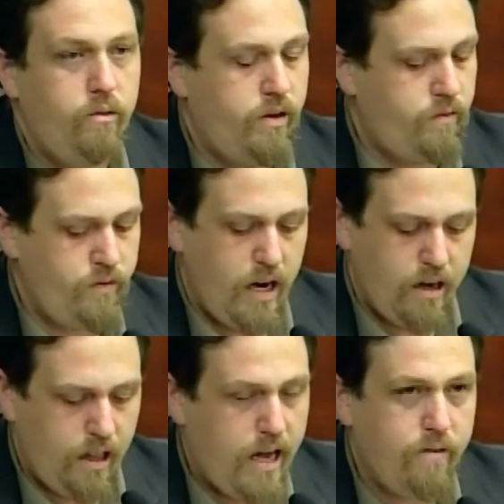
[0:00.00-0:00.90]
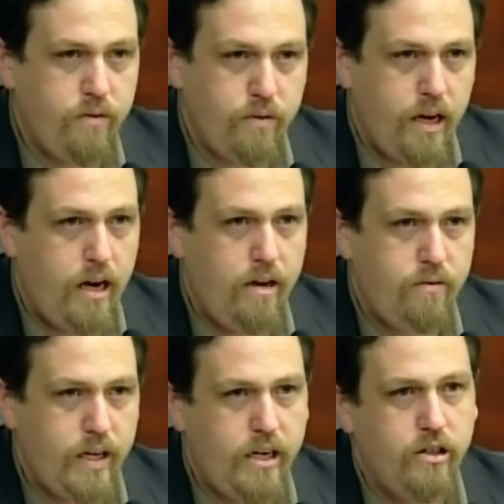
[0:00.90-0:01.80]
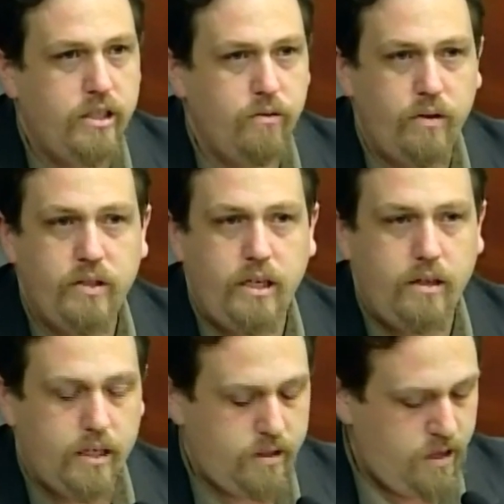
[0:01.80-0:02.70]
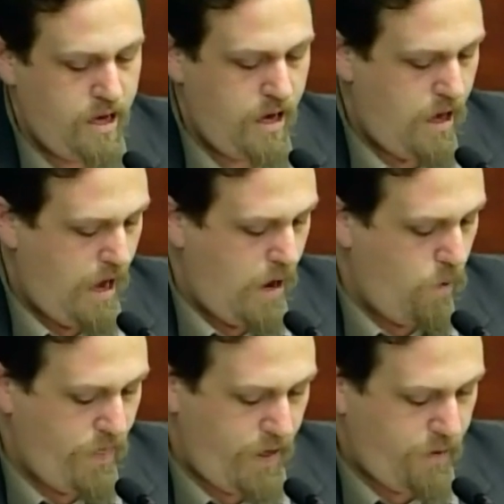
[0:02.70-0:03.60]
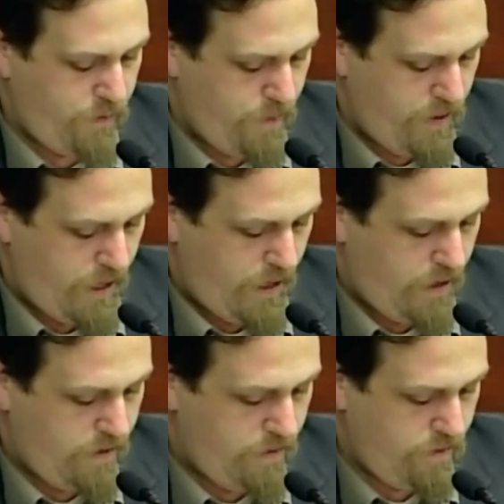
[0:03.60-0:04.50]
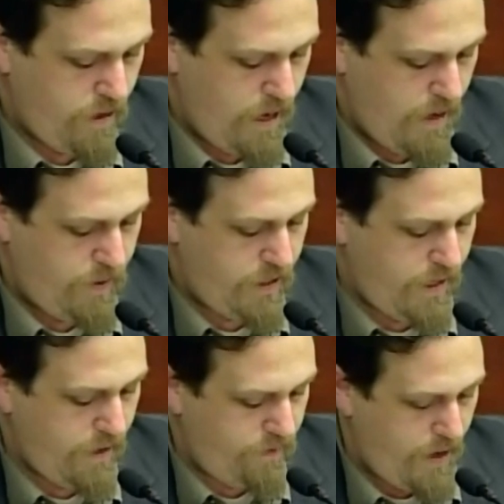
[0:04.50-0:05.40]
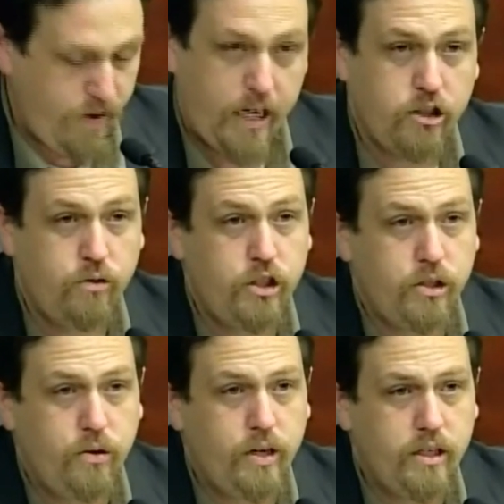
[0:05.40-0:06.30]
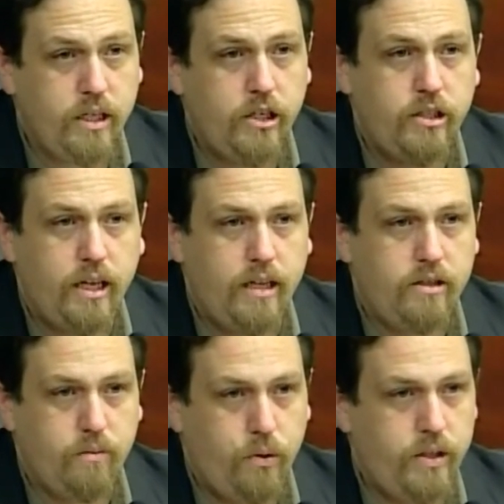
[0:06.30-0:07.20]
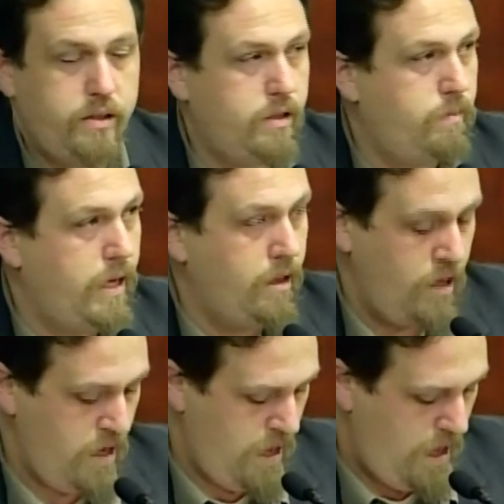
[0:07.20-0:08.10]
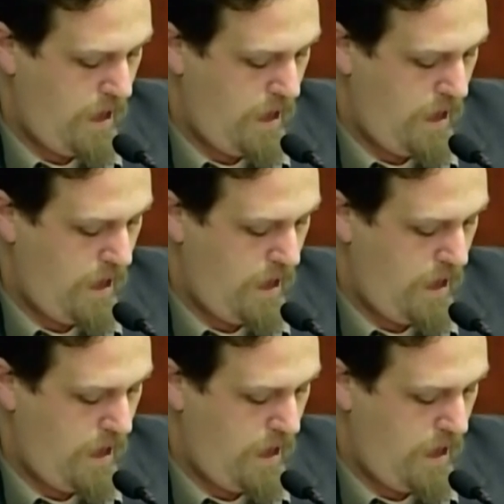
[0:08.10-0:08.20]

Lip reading: We've got a lot of figures that we've seen. That's one thing from the Pawtucket Foundation, which is an organization that supports this bill.